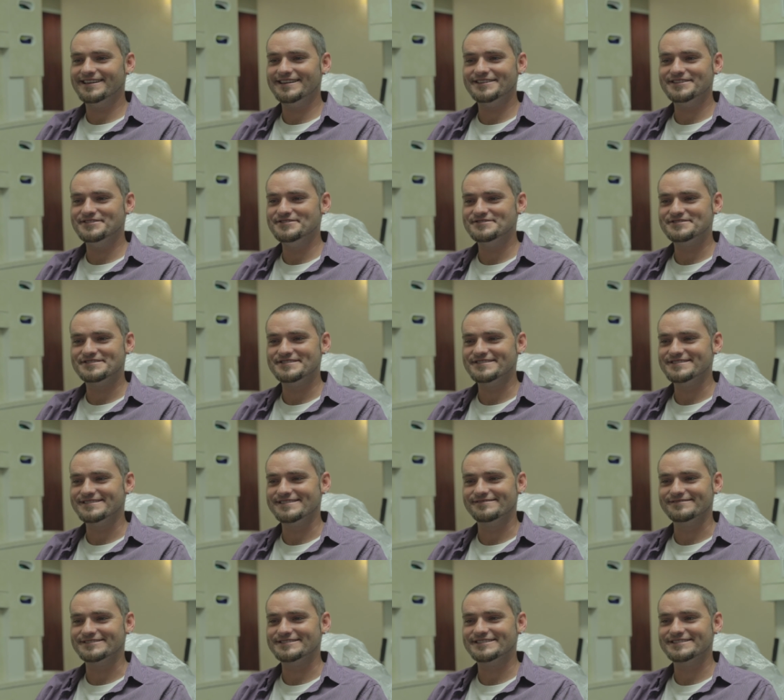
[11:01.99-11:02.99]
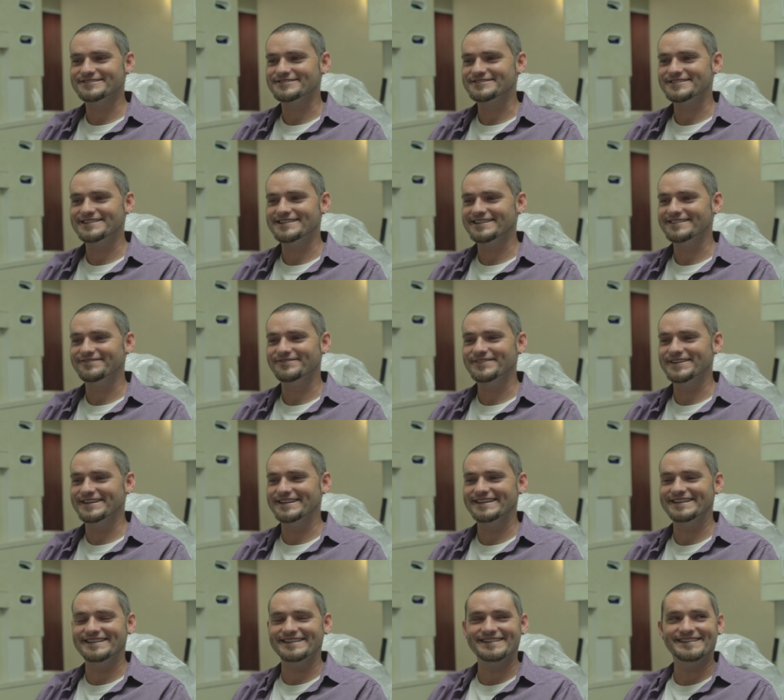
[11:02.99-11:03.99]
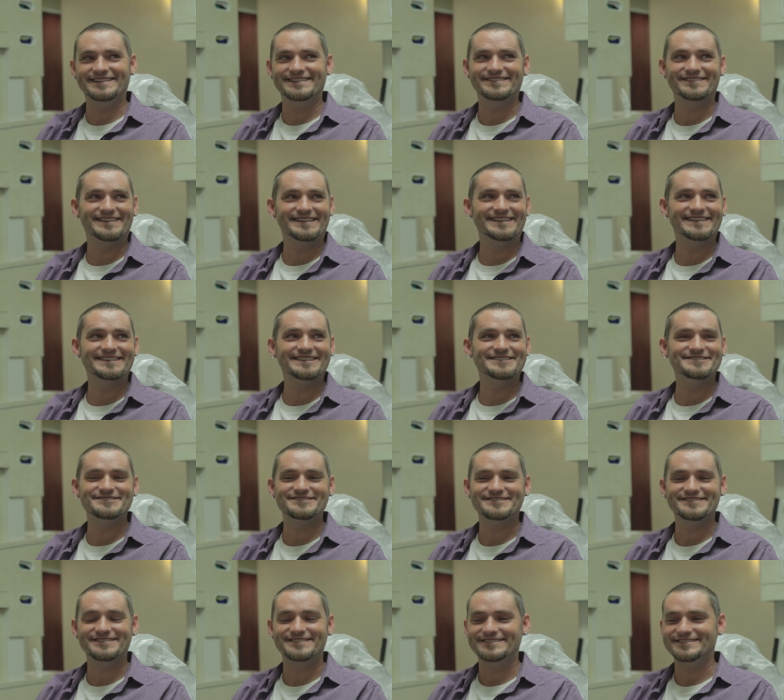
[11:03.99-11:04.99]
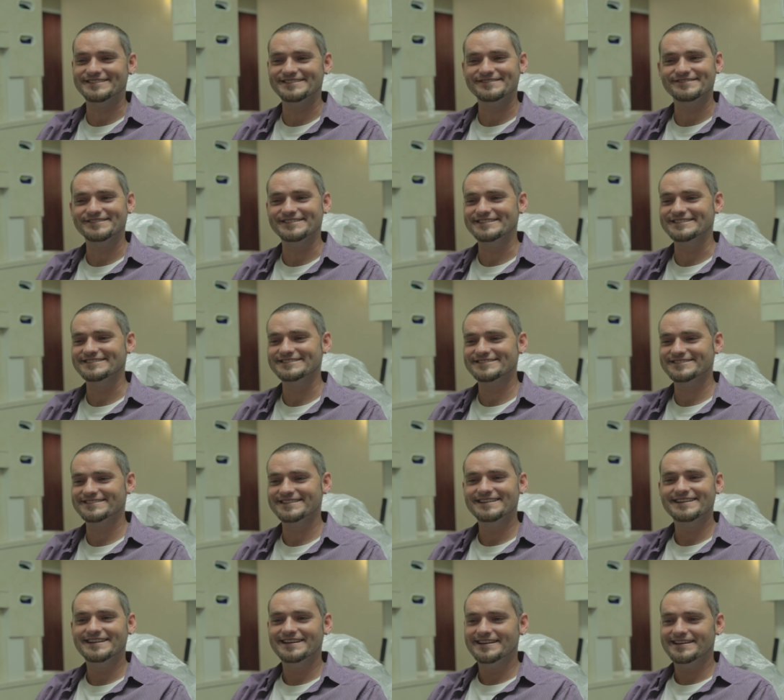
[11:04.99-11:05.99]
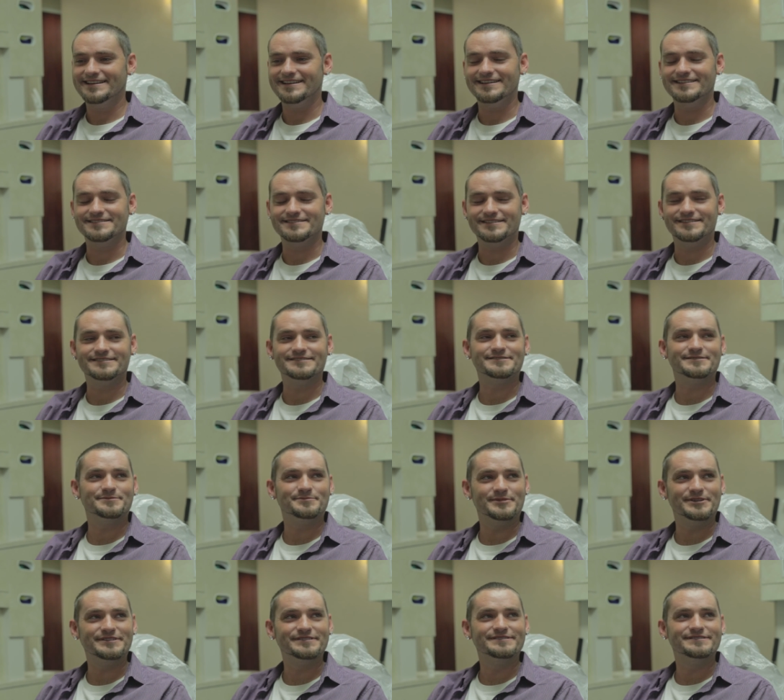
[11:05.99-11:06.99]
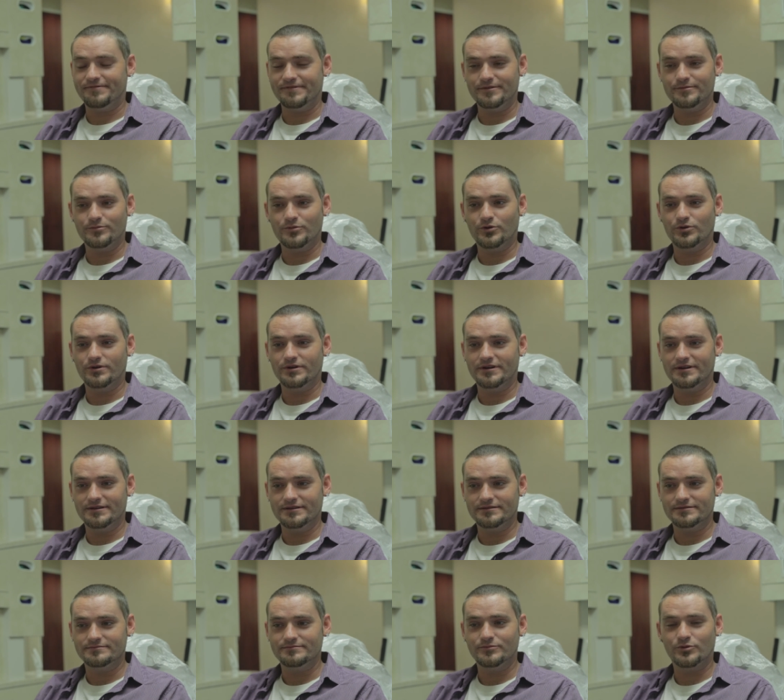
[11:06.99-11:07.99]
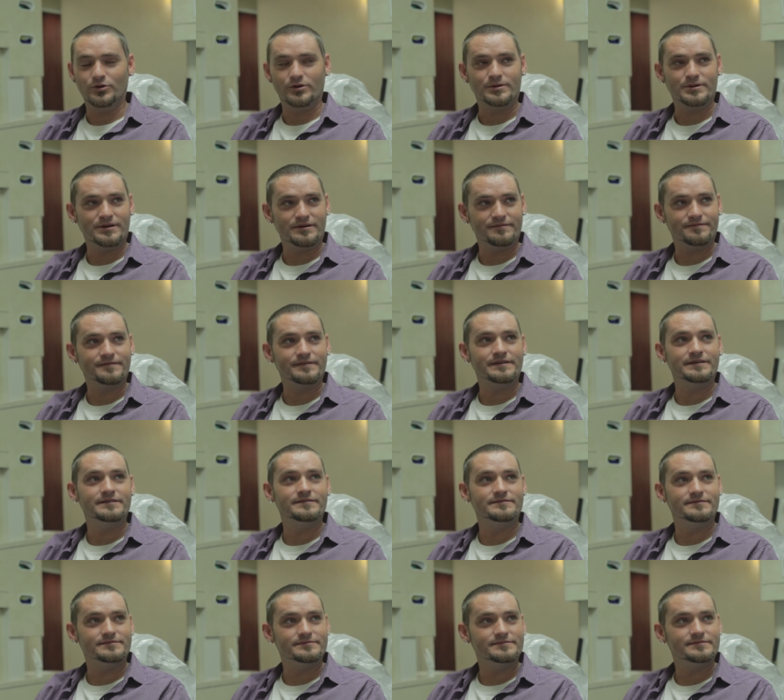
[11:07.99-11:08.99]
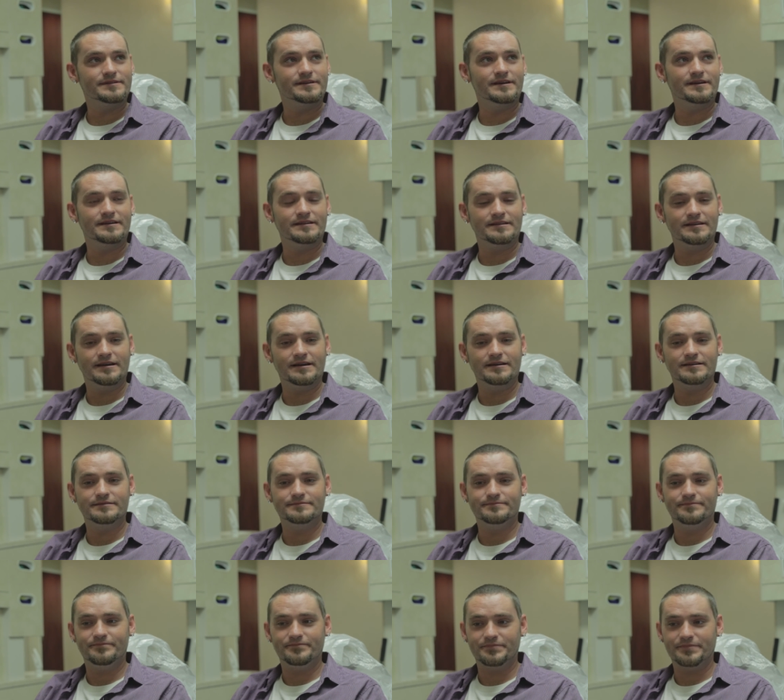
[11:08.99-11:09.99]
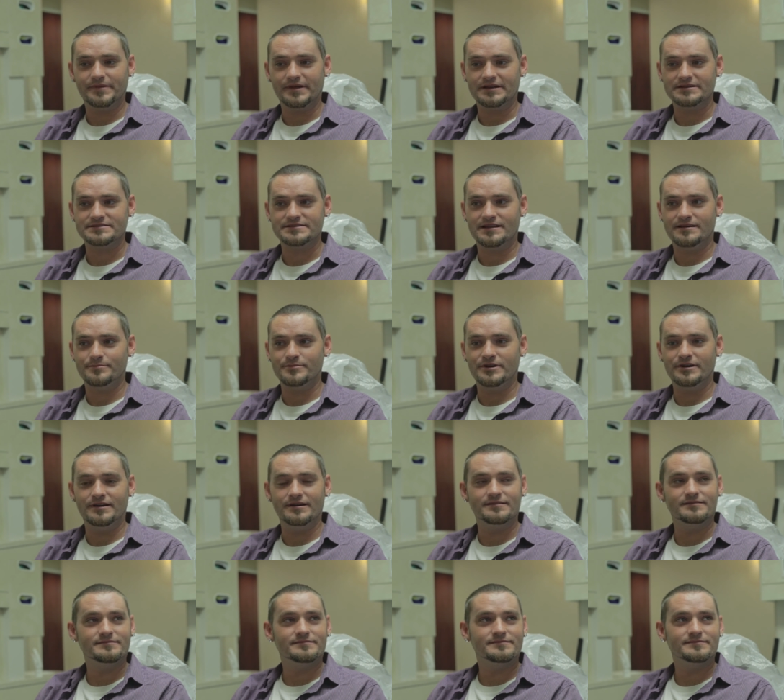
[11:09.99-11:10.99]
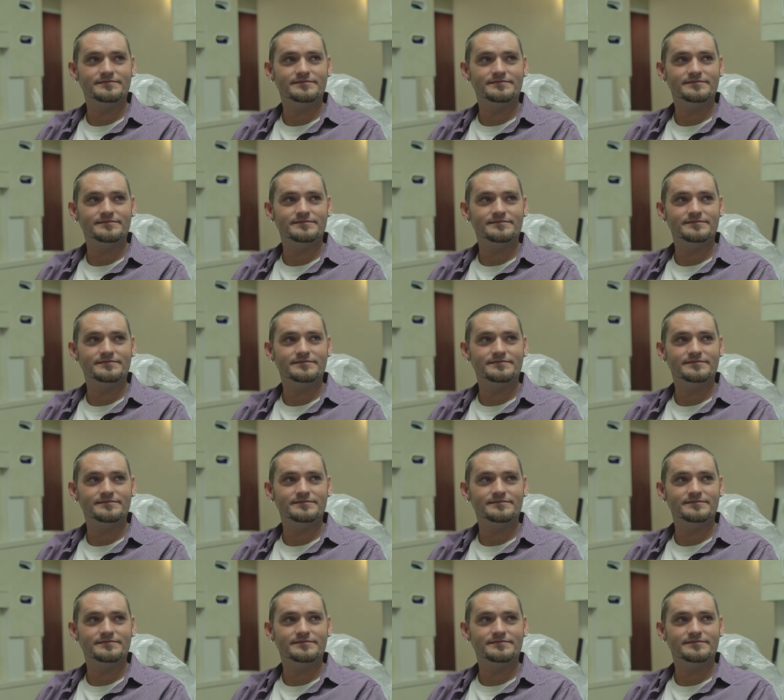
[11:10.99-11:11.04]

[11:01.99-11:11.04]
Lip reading: get used to it. I'm still trying to get used to all of it. It's awesome. I feel more confident, and like I said, I'm not